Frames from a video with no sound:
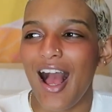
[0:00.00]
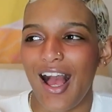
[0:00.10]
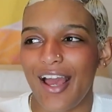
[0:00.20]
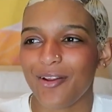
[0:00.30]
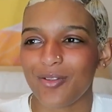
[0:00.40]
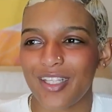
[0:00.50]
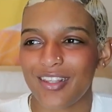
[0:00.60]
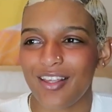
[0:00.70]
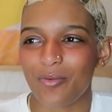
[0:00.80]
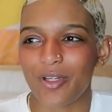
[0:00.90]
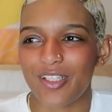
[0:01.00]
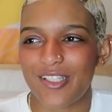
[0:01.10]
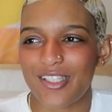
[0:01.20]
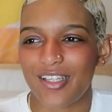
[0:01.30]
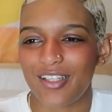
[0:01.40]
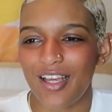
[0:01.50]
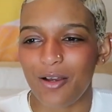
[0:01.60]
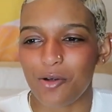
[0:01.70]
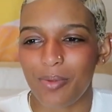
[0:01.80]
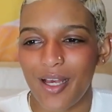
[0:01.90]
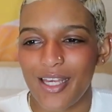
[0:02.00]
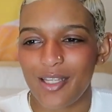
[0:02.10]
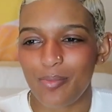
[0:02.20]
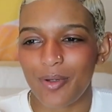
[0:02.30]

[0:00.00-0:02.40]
I don't think that realistically I will buy it,